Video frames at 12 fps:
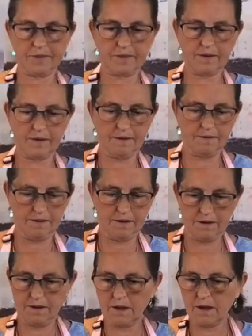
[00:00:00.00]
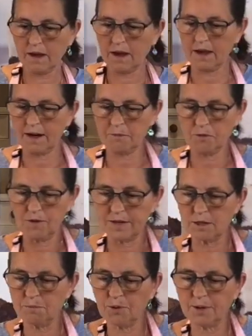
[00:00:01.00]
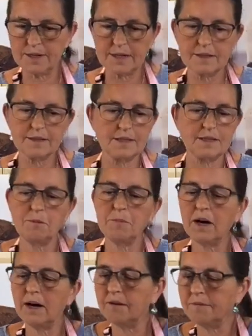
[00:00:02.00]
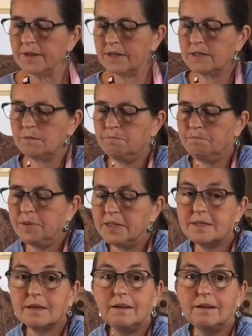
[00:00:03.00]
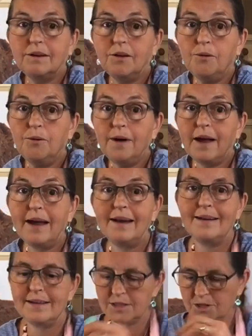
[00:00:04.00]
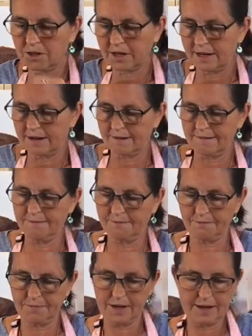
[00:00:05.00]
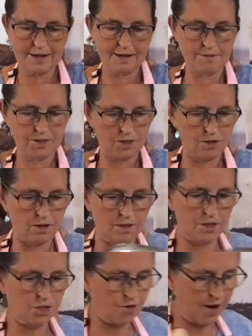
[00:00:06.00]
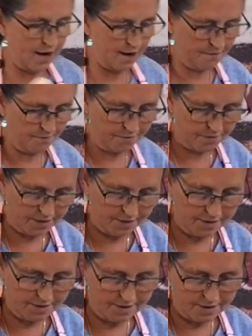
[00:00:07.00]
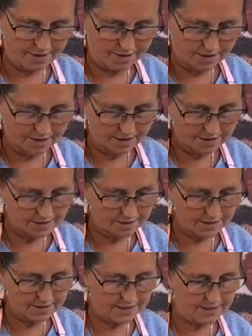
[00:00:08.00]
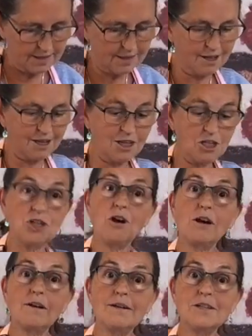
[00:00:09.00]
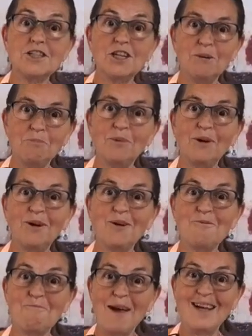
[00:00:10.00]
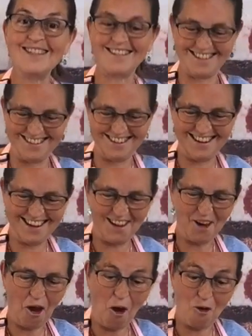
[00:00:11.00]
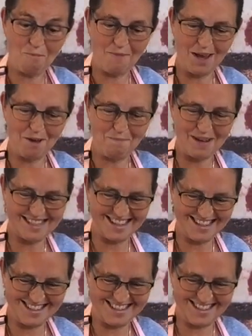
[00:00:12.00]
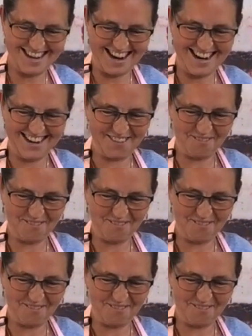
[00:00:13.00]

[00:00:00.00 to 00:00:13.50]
And I'm going to put some of this biscuit dough, alias cookie dough, out on the tray. So this is chocolate chip raisin oatmeal biscuits today.